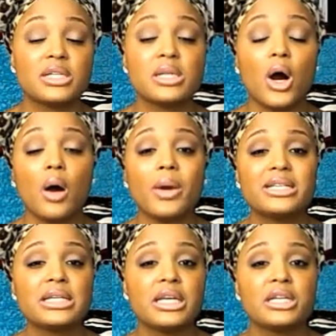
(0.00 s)
It's
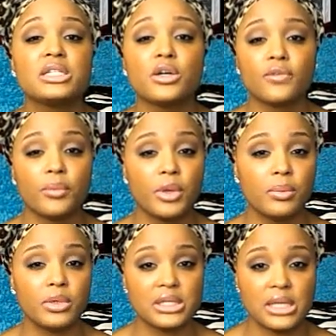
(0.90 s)
always easier for
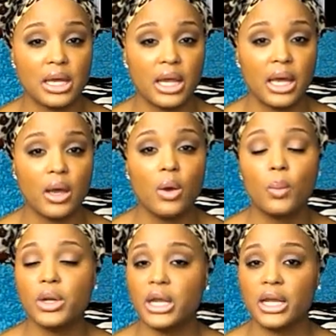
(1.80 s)
people to say that
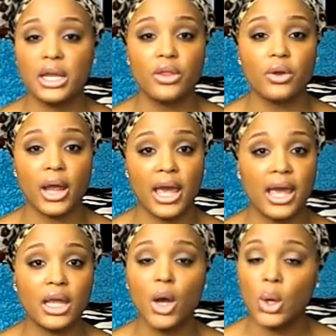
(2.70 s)
when they either A,